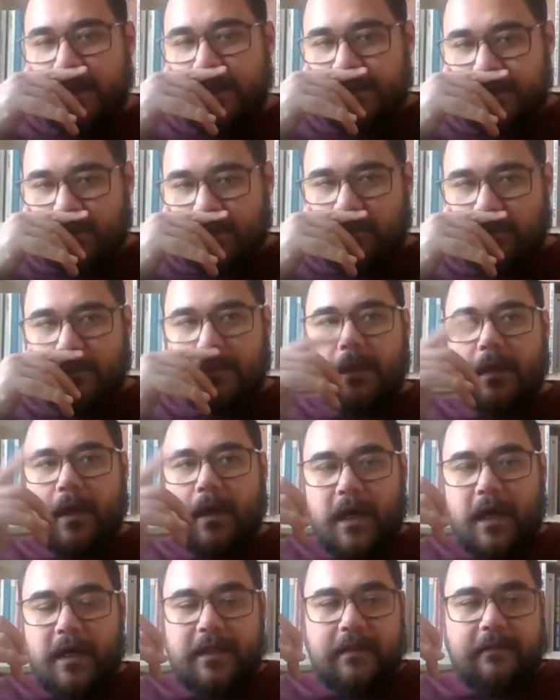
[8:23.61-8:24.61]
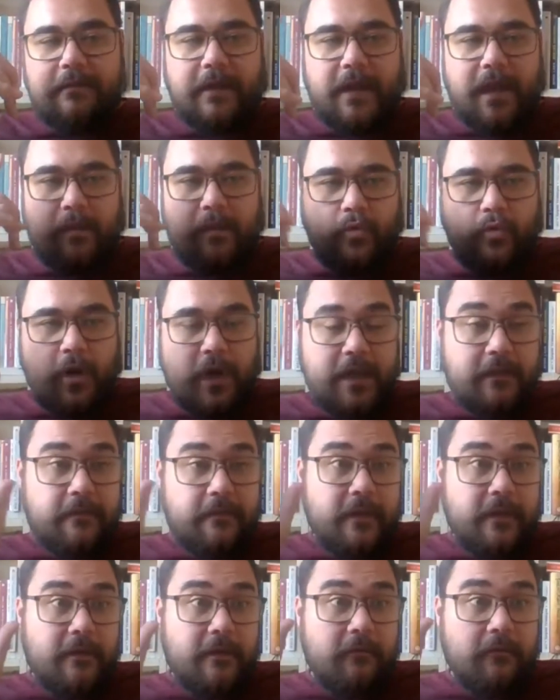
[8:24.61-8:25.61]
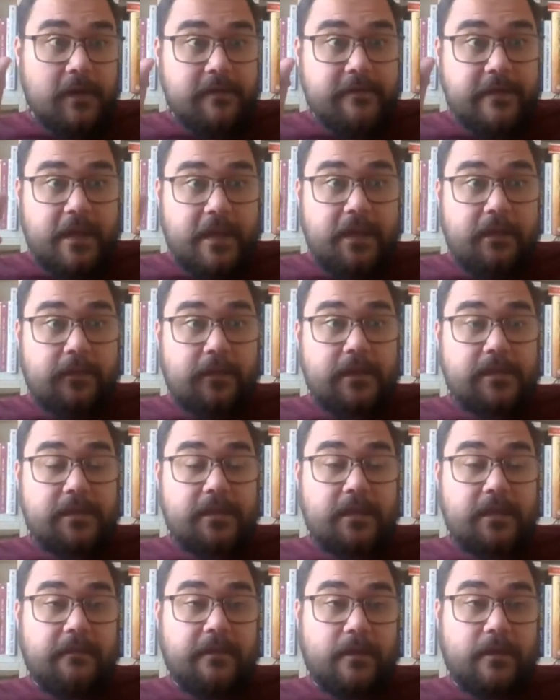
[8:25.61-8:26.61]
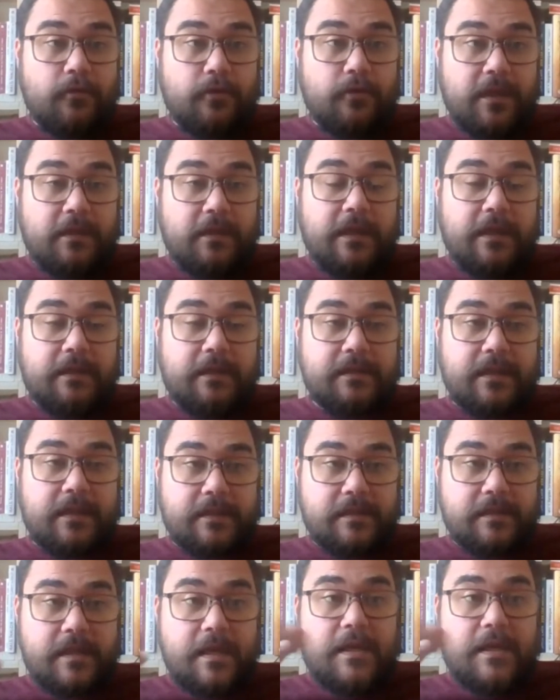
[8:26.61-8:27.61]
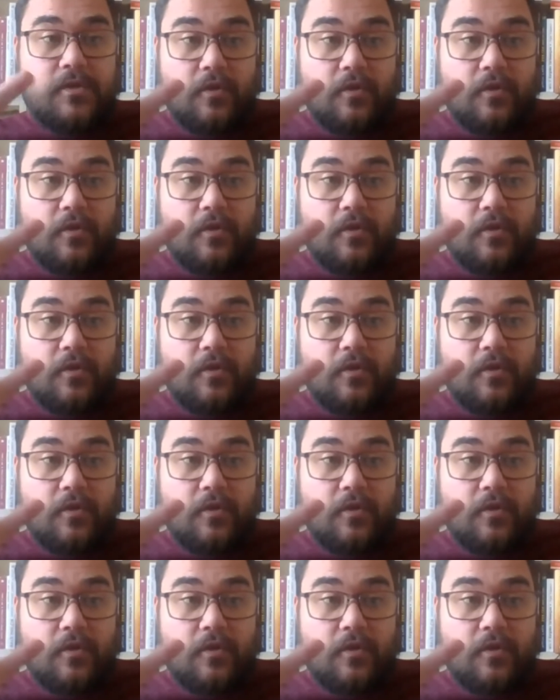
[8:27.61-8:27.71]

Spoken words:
So Abu Hanifa was very interesting figure in that sense.